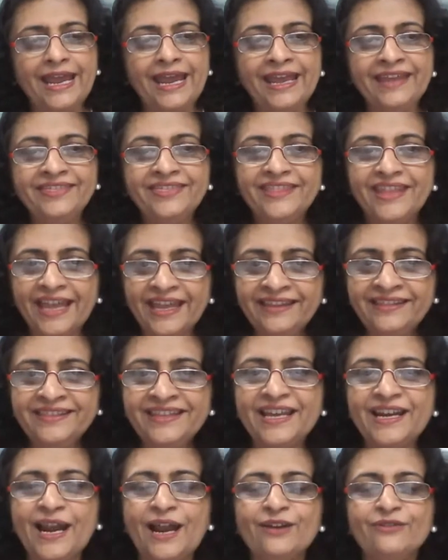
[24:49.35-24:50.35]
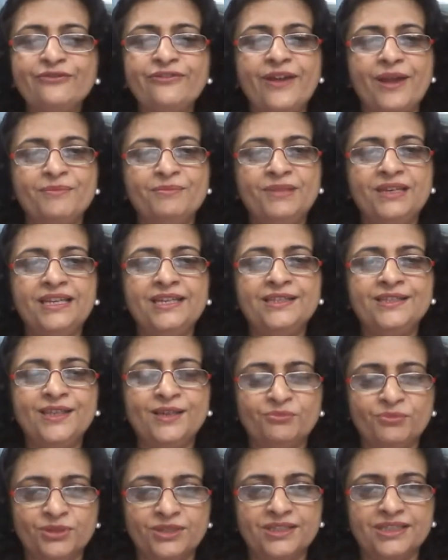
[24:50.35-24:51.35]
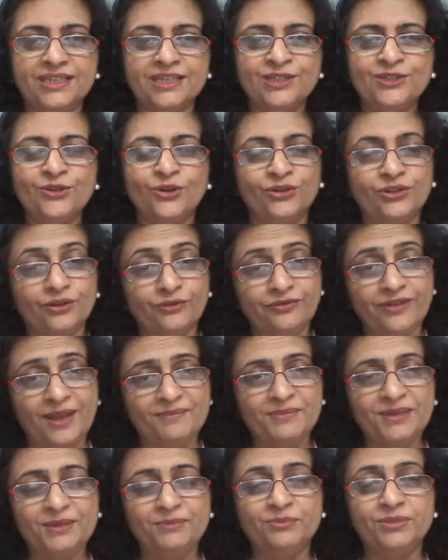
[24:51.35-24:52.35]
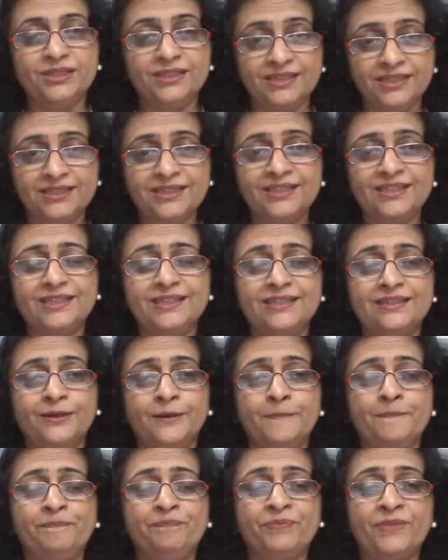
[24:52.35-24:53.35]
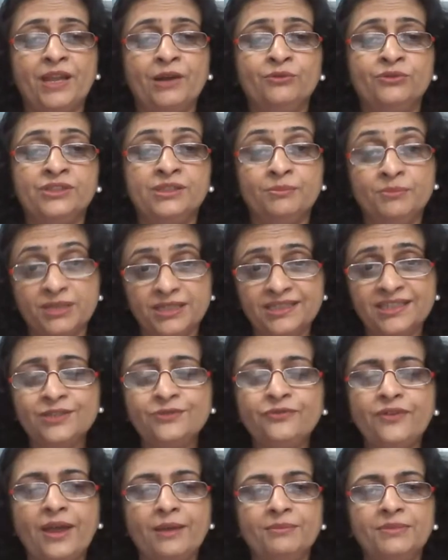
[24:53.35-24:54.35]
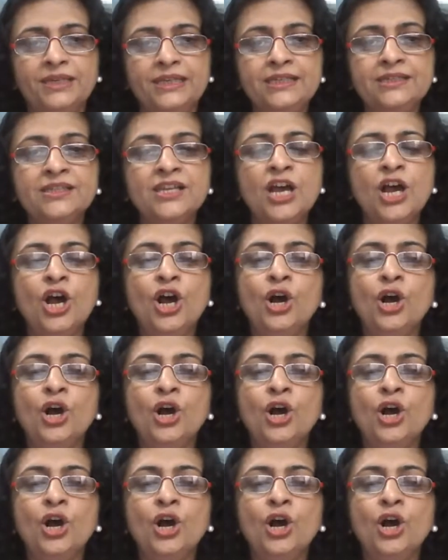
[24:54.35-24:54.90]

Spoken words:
And then there are families in business, or the family businesses, I would say business families,